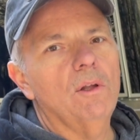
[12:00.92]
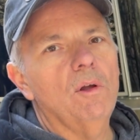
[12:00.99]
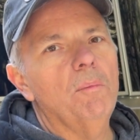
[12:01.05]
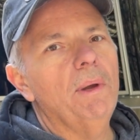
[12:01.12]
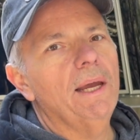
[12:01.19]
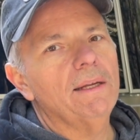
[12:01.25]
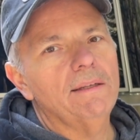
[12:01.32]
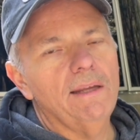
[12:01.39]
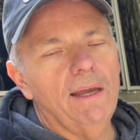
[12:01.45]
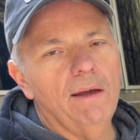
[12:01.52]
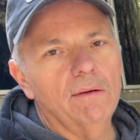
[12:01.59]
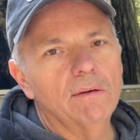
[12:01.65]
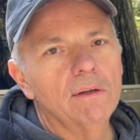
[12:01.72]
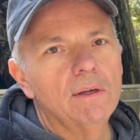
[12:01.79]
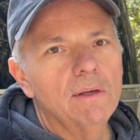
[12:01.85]
all back
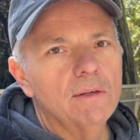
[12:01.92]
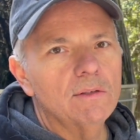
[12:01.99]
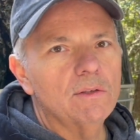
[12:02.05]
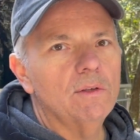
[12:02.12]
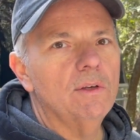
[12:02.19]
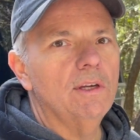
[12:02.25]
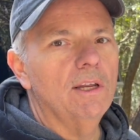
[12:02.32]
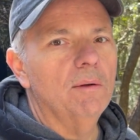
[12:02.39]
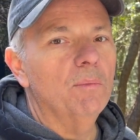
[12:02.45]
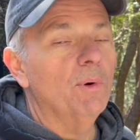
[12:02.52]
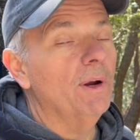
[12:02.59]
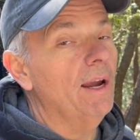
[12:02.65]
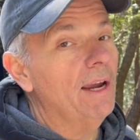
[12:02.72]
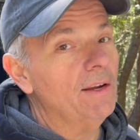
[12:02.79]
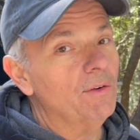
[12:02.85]
down so you get a more
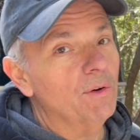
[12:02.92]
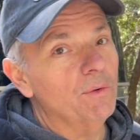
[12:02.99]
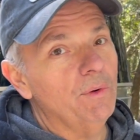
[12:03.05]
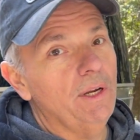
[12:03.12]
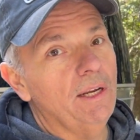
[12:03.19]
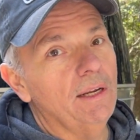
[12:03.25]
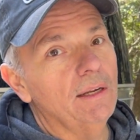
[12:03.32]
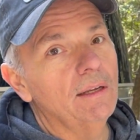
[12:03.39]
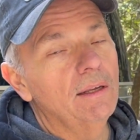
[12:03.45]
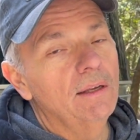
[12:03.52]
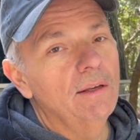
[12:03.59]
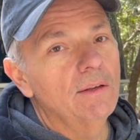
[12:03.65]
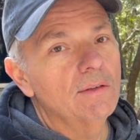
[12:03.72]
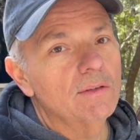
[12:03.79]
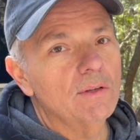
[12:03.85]
accurate reading.
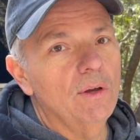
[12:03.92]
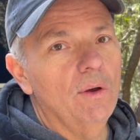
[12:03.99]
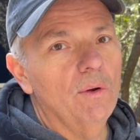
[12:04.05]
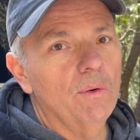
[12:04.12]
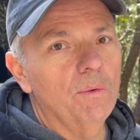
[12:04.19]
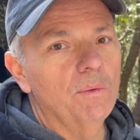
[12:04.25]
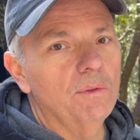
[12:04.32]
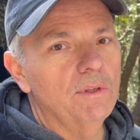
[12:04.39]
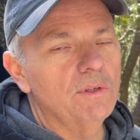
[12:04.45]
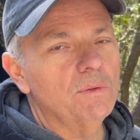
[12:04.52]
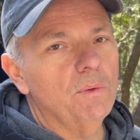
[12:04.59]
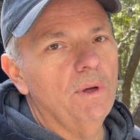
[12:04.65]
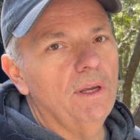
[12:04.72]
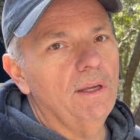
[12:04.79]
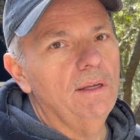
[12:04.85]
So this
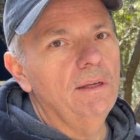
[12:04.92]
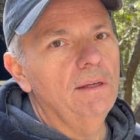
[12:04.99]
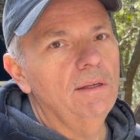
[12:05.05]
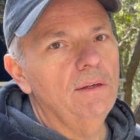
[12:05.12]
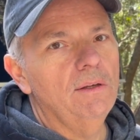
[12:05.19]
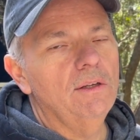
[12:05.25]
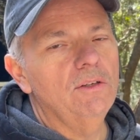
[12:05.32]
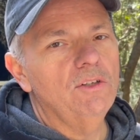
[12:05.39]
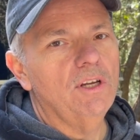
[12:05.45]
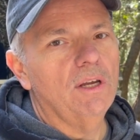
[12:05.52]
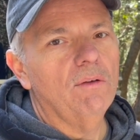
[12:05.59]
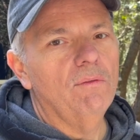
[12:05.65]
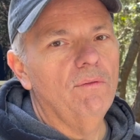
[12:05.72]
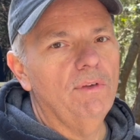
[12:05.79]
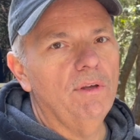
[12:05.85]
way you can check
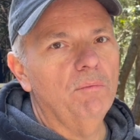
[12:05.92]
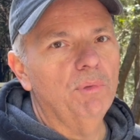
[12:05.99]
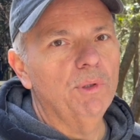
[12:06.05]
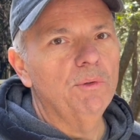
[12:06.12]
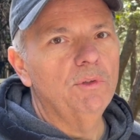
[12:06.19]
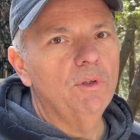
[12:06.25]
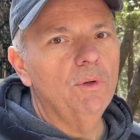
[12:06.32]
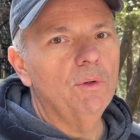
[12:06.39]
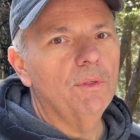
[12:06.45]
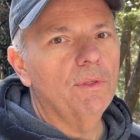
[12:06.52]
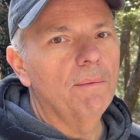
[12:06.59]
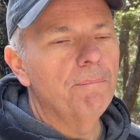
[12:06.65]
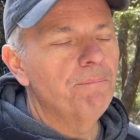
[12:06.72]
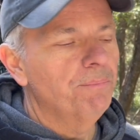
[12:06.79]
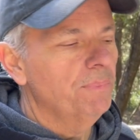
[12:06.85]
via Bluetooth,
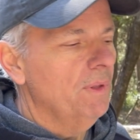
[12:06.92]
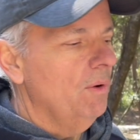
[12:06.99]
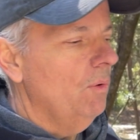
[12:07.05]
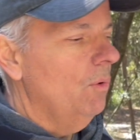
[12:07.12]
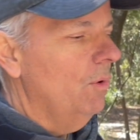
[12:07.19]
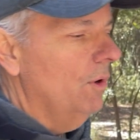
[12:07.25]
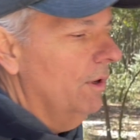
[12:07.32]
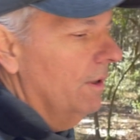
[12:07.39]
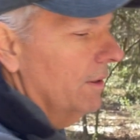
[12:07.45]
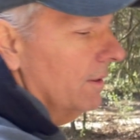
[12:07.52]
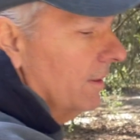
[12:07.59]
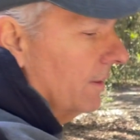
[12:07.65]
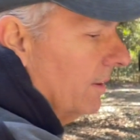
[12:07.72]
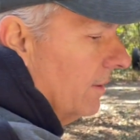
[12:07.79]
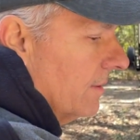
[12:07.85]
or
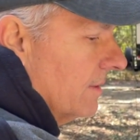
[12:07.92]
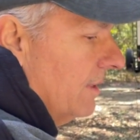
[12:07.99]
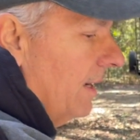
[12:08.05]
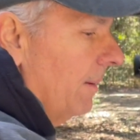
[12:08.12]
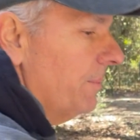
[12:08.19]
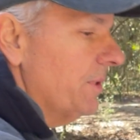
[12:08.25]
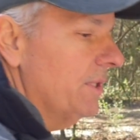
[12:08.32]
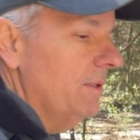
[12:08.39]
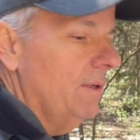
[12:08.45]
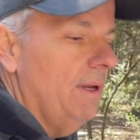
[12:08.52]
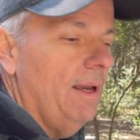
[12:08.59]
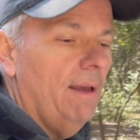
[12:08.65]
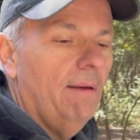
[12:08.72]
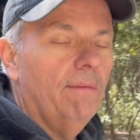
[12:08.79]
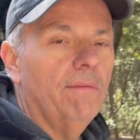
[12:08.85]
there's an option to
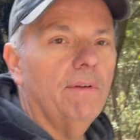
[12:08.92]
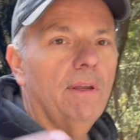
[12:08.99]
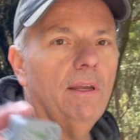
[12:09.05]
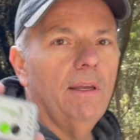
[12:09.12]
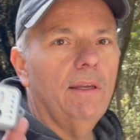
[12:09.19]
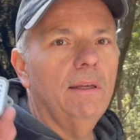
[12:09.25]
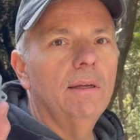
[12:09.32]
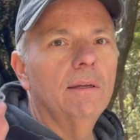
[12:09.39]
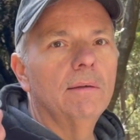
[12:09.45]
have a